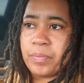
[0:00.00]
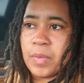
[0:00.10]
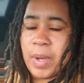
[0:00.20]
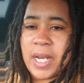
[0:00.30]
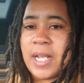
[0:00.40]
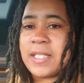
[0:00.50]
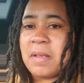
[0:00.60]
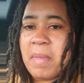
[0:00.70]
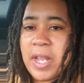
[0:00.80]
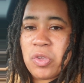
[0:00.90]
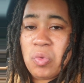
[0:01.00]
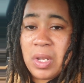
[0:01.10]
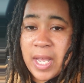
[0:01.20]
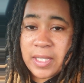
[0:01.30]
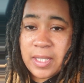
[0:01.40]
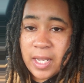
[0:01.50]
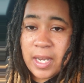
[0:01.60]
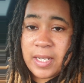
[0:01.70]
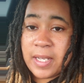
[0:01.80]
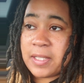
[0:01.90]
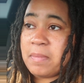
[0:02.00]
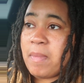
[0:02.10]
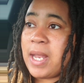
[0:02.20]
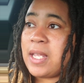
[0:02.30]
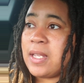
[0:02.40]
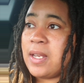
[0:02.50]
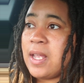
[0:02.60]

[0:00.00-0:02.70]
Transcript: But it doesn't make you less than. It doesn't make you,